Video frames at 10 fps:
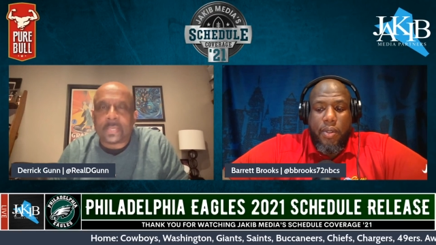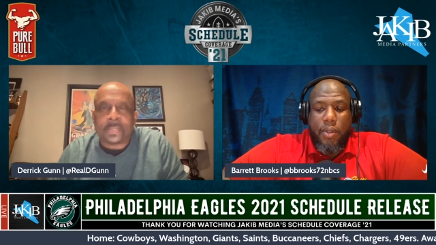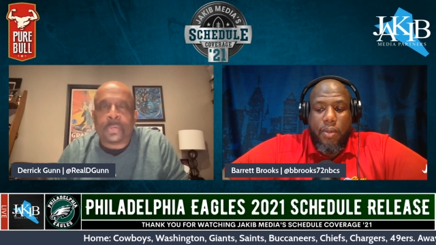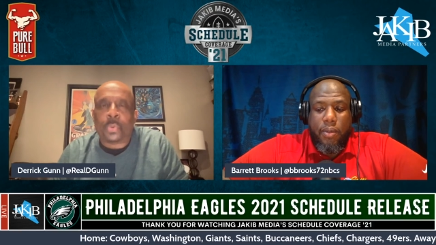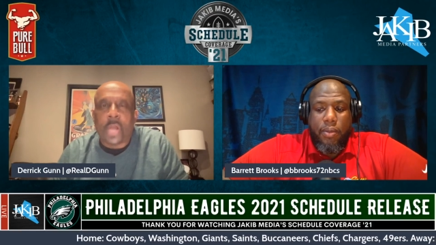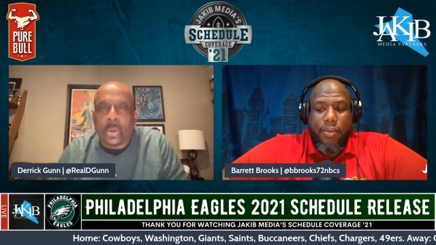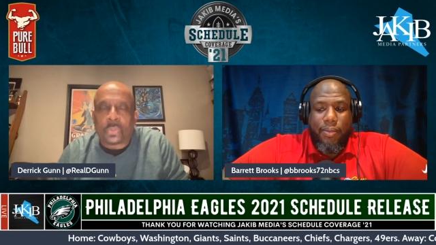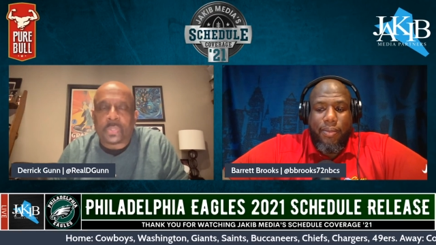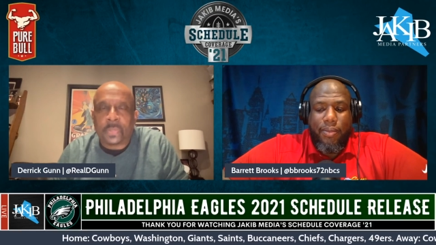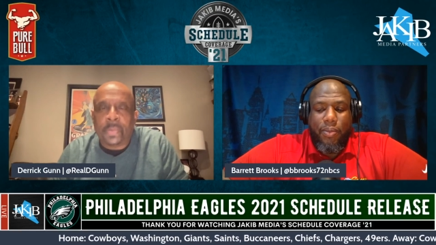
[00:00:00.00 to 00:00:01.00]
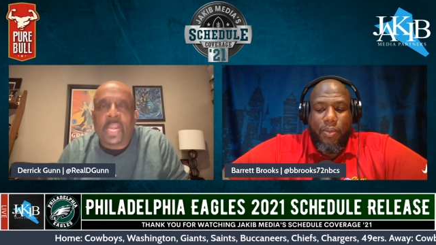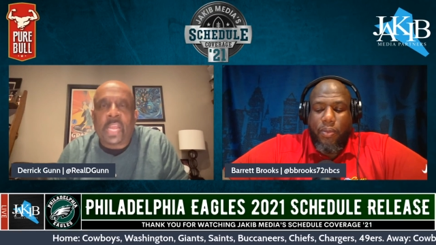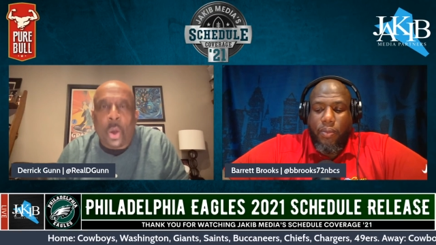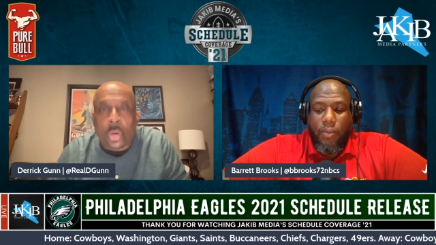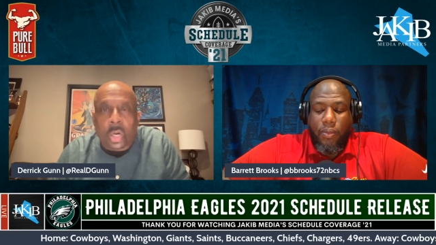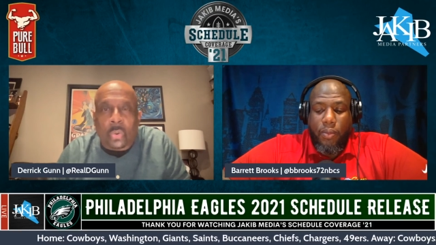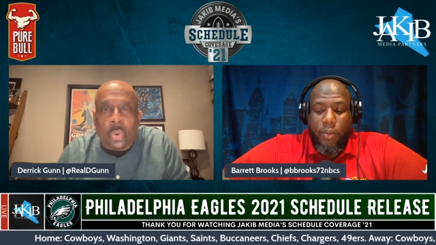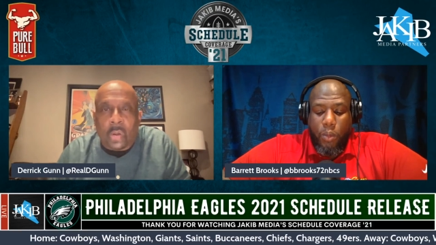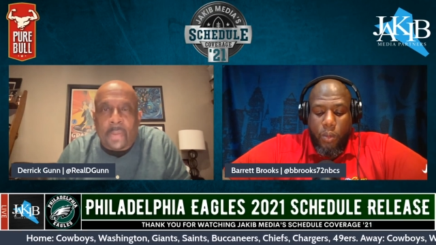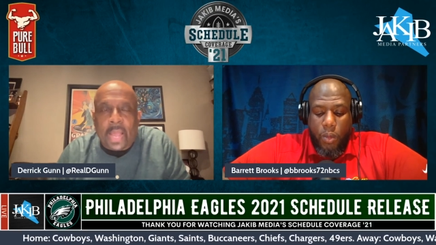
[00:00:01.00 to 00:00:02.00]
Speaker 1: who knows mediocre
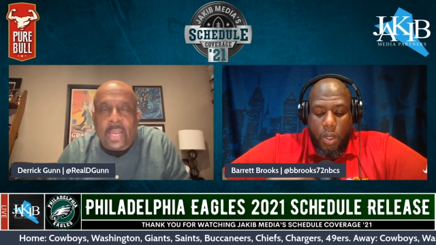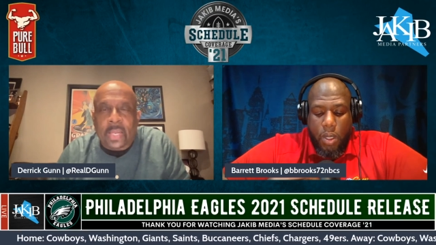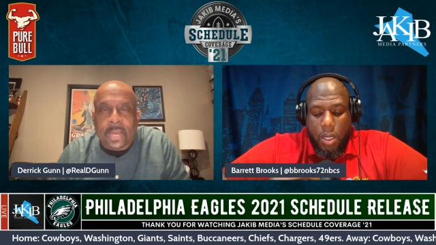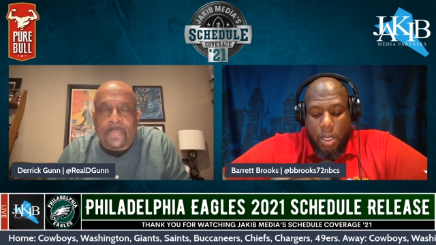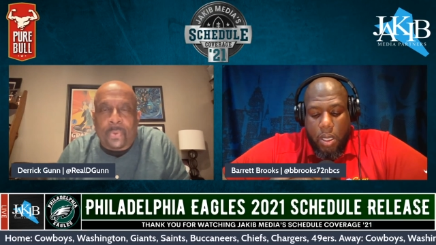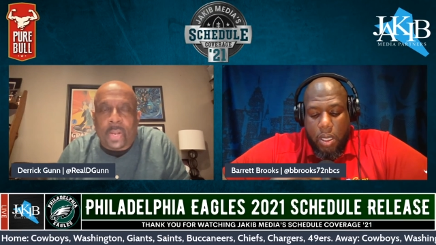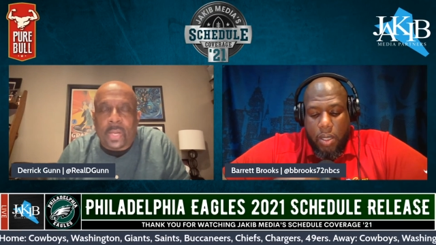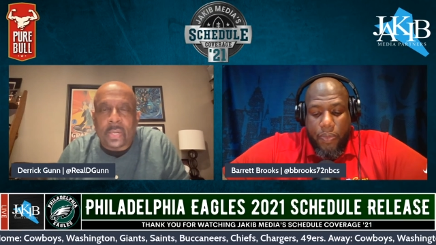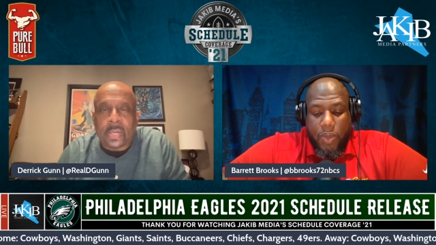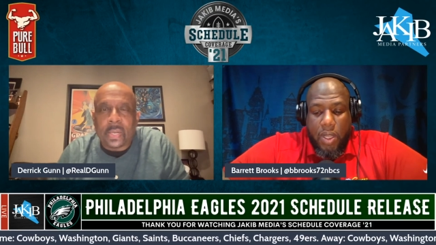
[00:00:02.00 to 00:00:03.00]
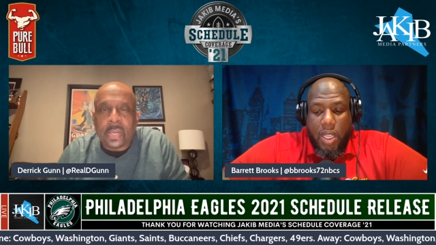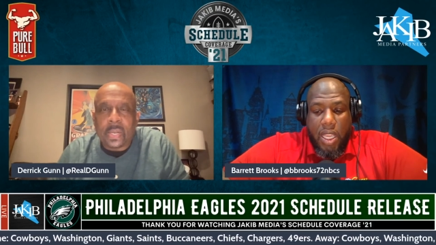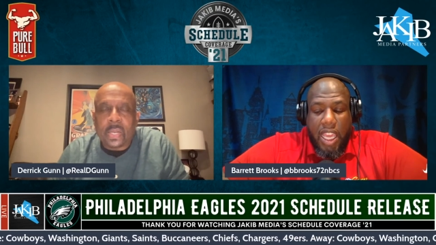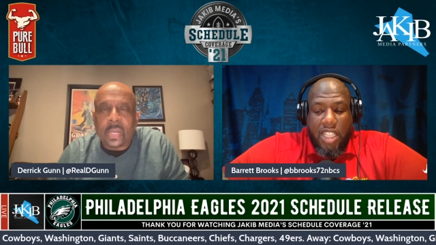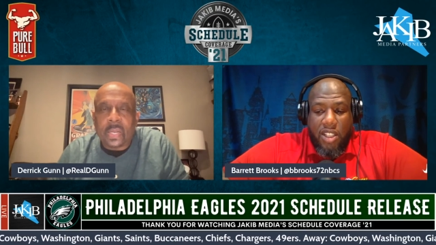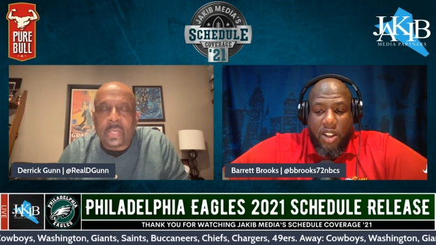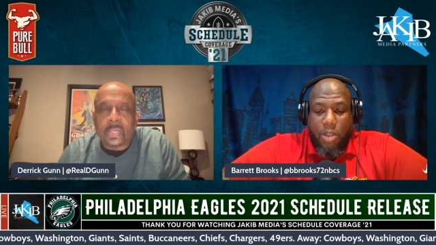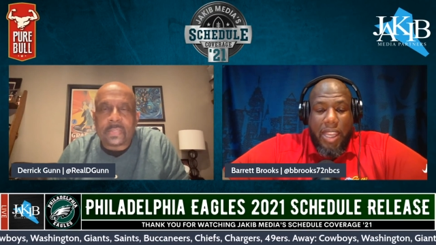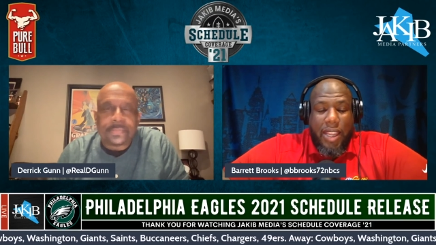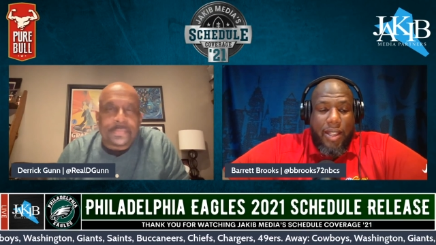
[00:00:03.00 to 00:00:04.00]
quarterback at that point? He's going to
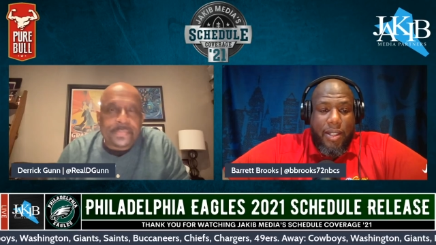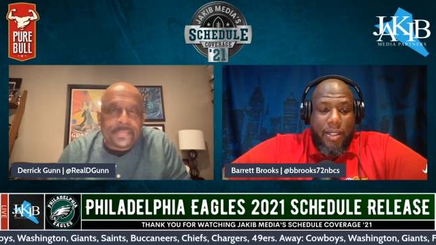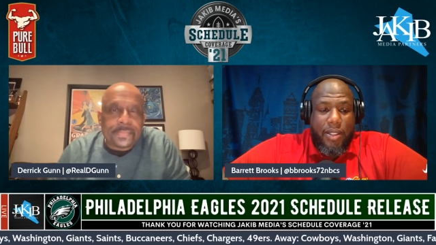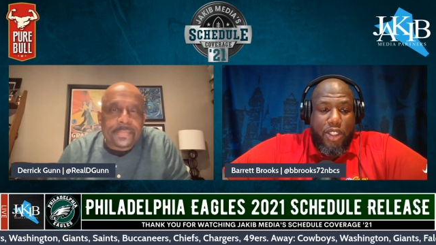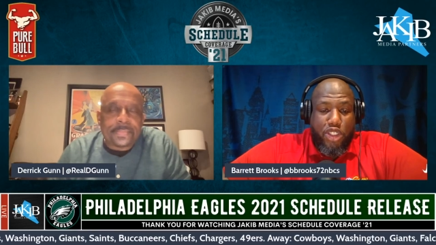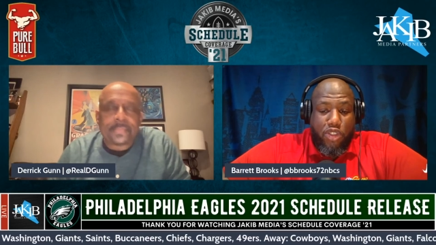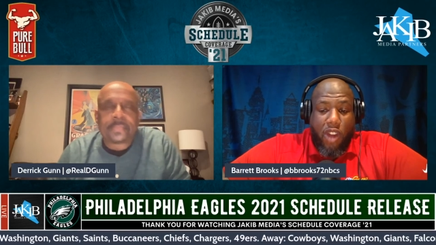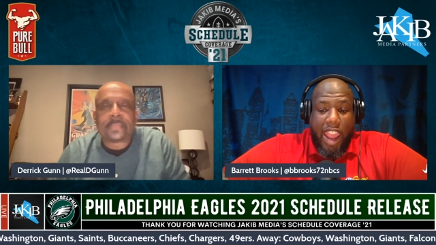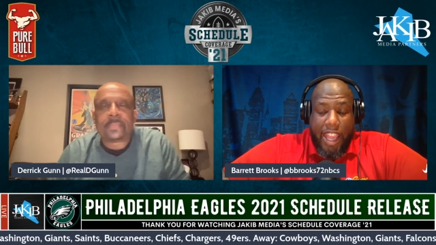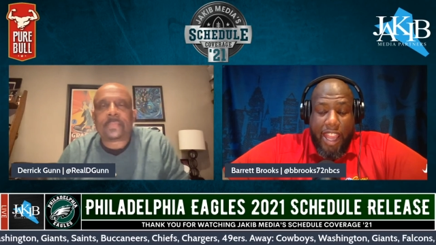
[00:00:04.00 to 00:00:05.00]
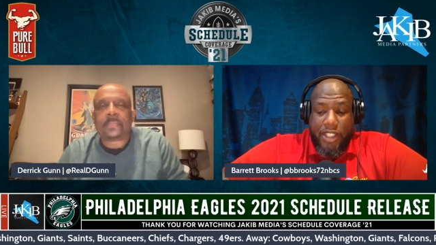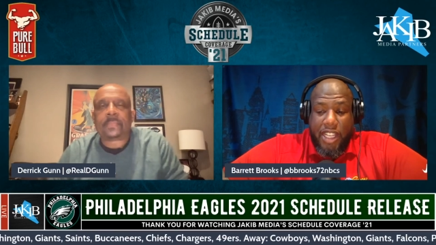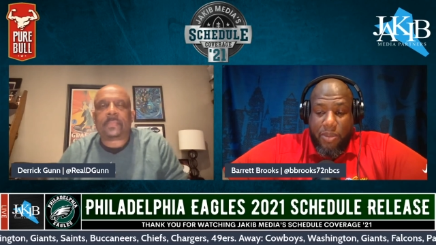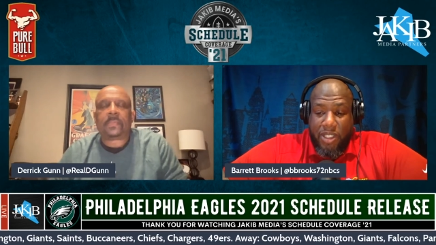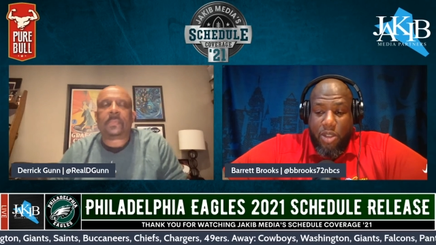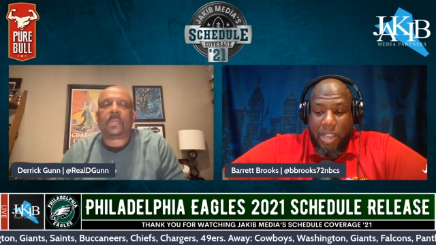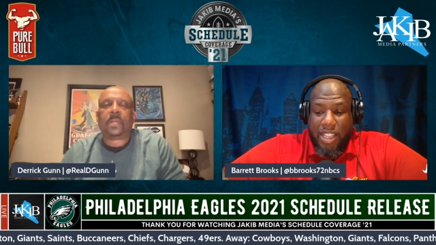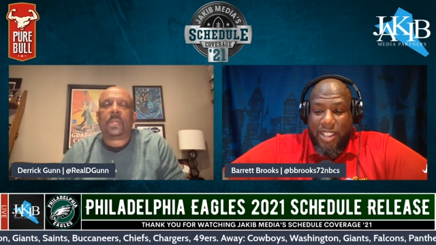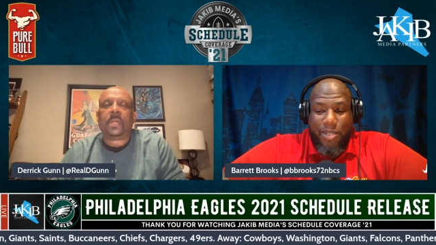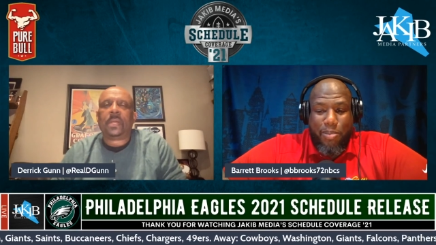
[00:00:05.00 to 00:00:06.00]
be trash. That's what he's going to be.
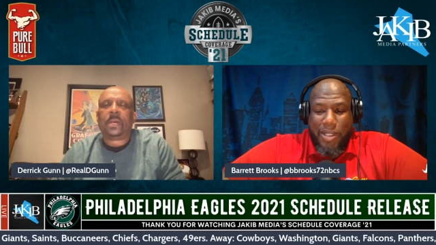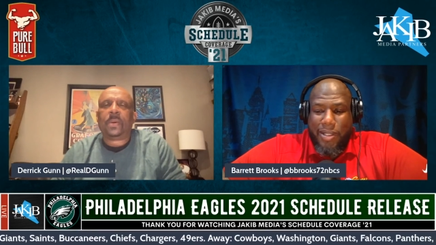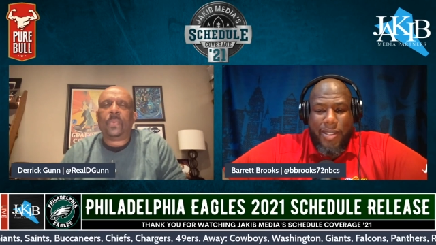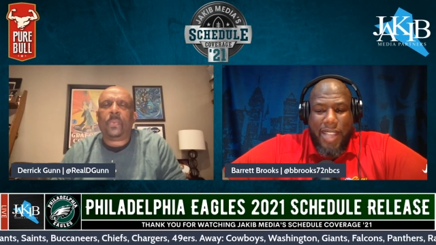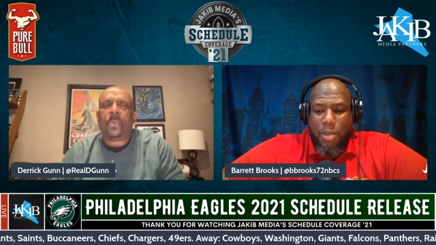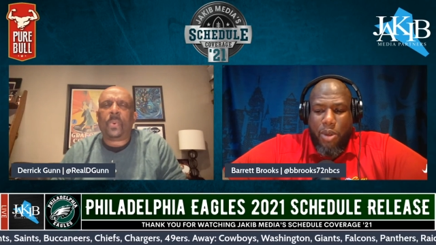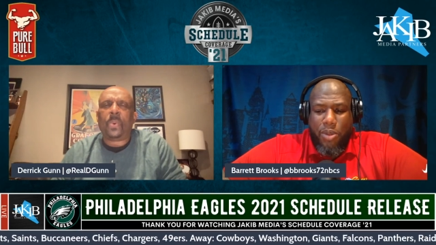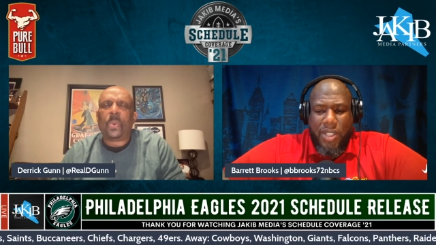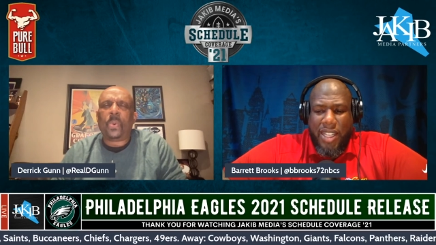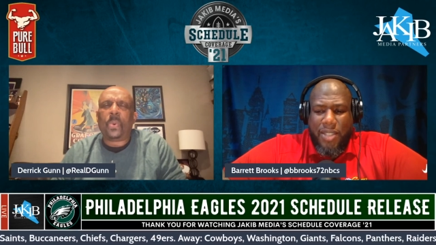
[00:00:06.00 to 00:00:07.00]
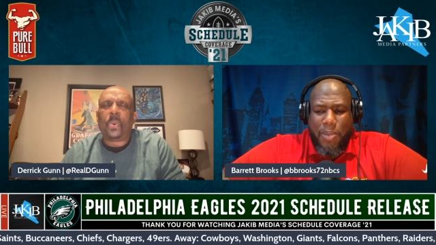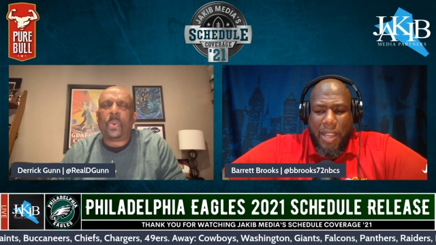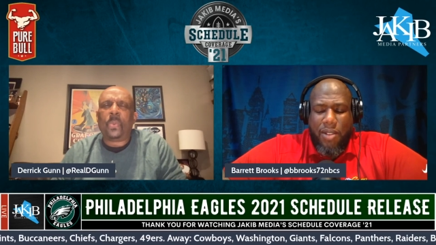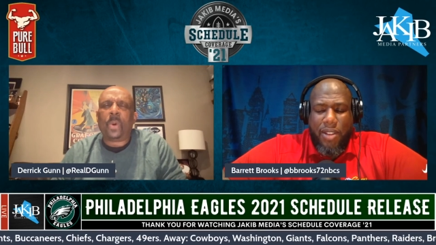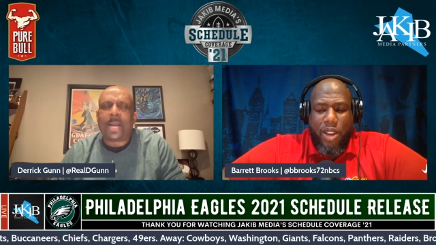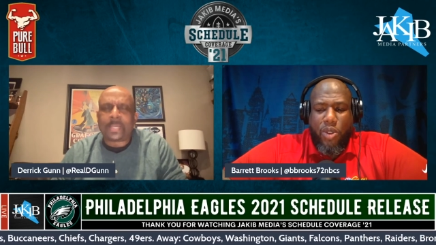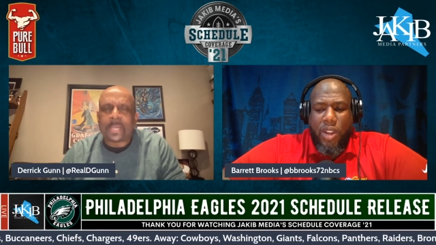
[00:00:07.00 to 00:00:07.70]
He's, uh, it's the same old Jets, man. I don't care who they